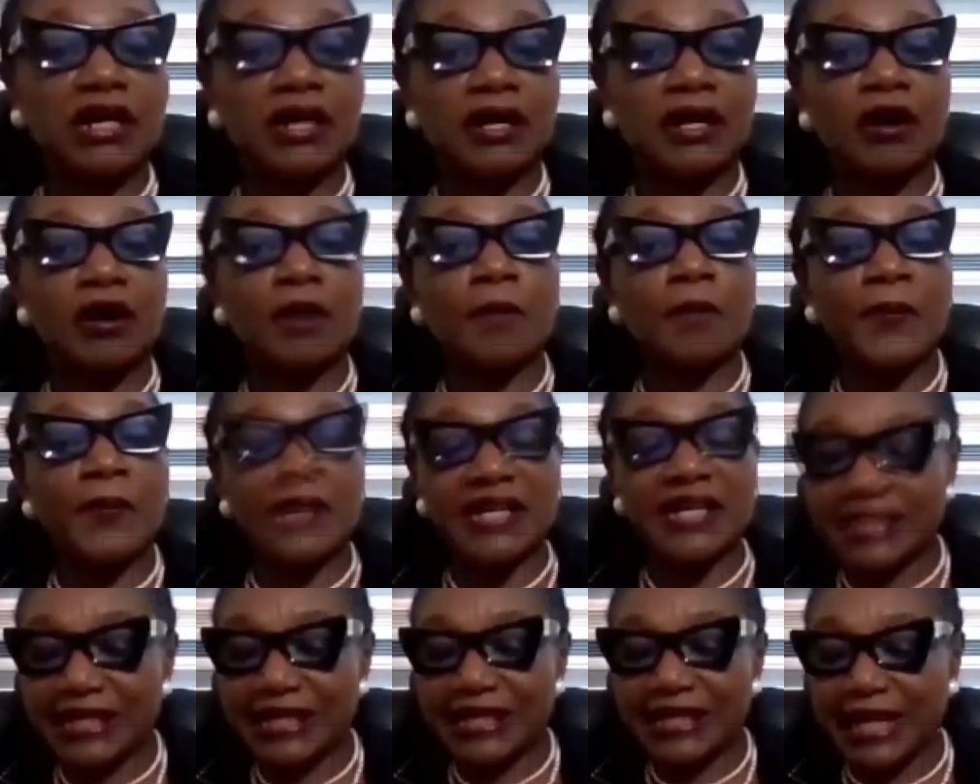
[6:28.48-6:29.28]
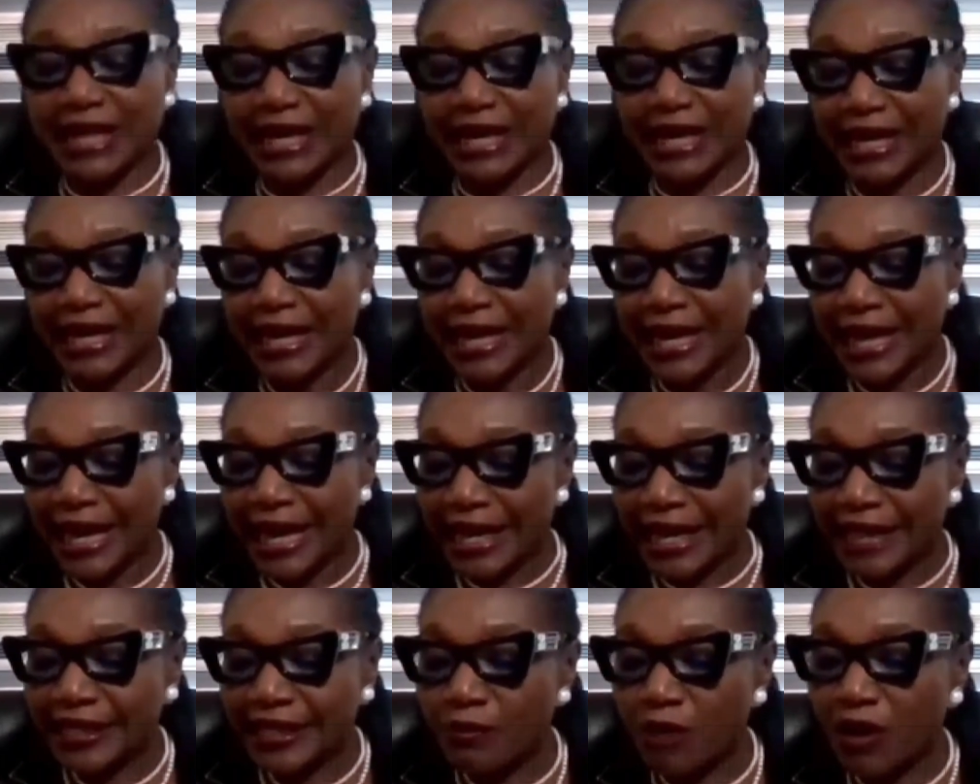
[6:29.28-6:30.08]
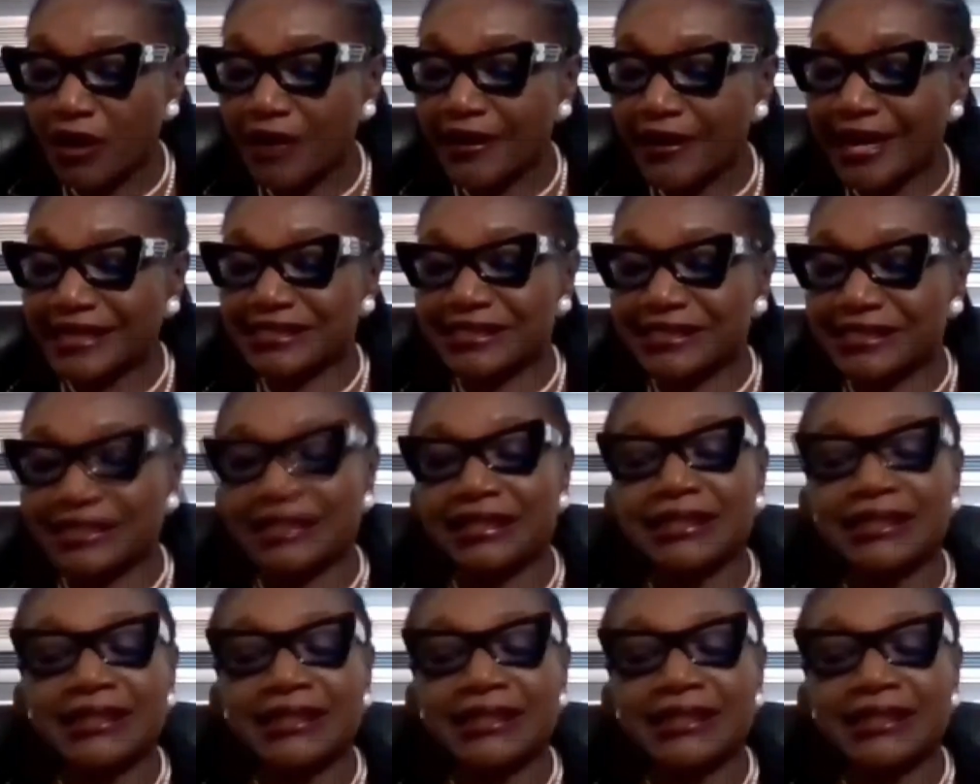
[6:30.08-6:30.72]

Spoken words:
operating a democracy.